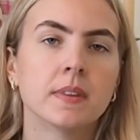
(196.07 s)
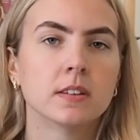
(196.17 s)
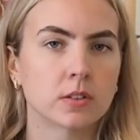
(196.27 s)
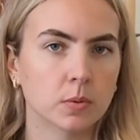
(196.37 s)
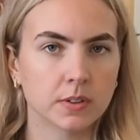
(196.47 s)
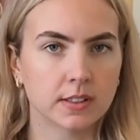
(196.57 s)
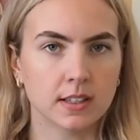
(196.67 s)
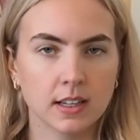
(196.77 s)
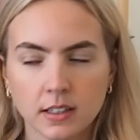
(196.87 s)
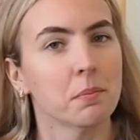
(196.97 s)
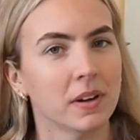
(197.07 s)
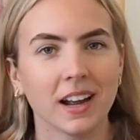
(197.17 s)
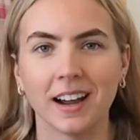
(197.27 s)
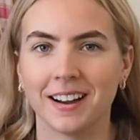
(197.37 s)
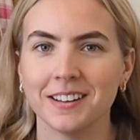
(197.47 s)
So we'll see. But
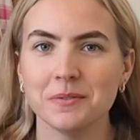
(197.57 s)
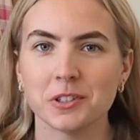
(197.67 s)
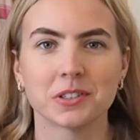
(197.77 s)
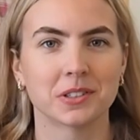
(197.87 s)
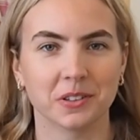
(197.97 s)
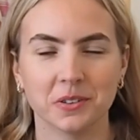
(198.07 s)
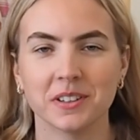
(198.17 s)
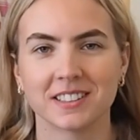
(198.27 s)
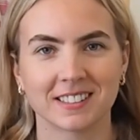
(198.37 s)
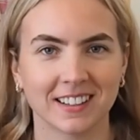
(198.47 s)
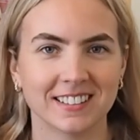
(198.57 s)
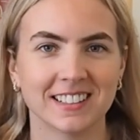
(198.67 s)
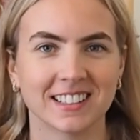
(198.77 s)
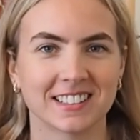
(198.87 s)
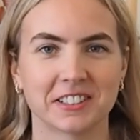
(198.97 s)
yeah, I am just so excited to
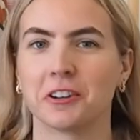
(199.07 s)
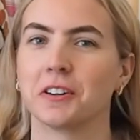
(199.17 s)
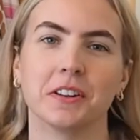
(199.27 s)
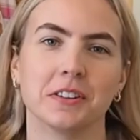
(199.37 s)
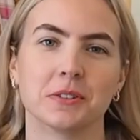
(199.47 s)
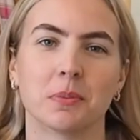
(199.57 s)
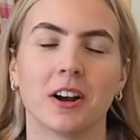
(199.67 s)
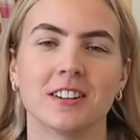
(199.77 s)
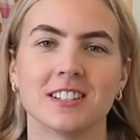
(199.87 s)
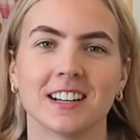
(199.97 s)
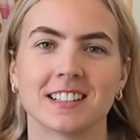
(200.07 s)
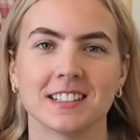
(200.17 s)
get started on this project.